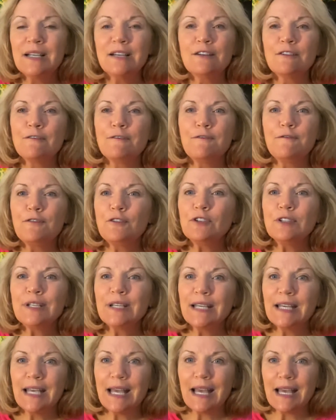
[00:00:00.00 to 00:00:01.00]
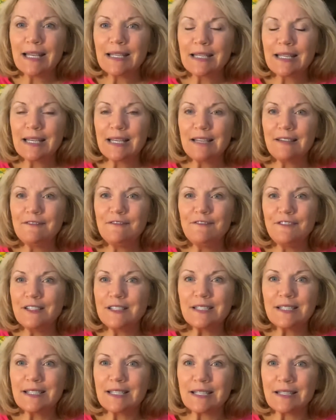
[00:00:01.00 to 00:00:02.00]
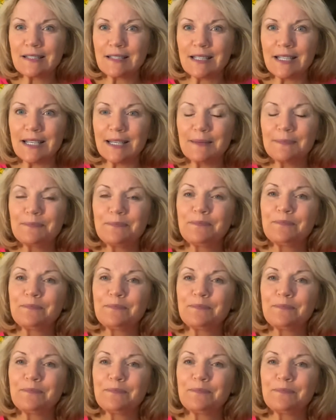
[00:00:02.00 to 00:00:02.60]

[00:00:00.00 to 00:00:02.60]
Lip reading: fully and convincingly.